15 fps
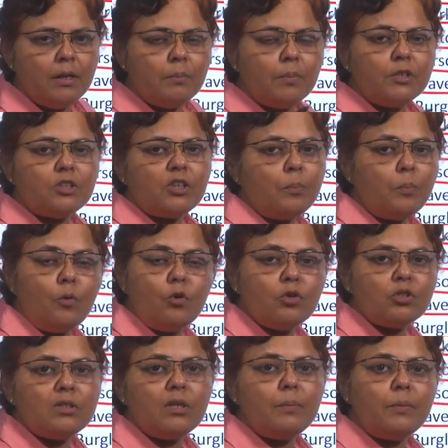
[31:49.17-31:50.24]
But
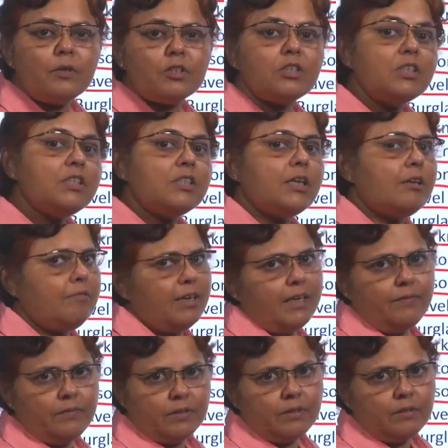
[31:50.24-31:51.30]
suppose the person
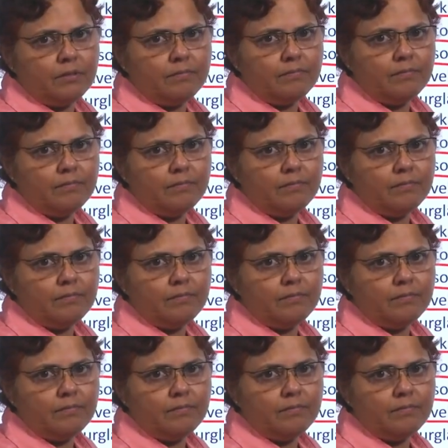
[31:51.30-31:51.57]
survives,